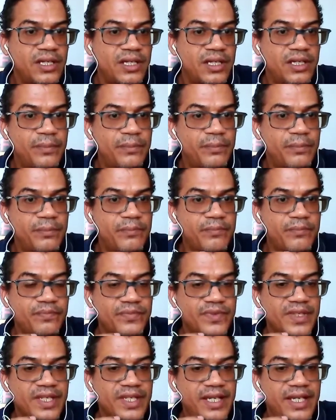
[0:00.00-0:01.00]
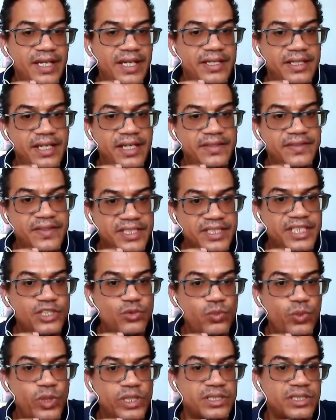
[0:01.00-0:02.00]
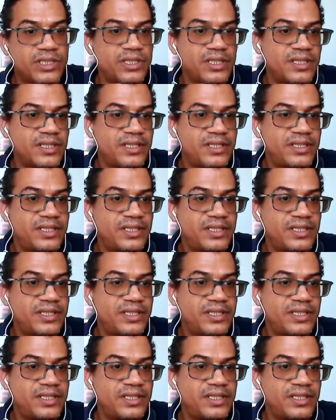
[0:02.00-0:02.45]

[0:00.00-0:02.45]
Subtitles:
And this is what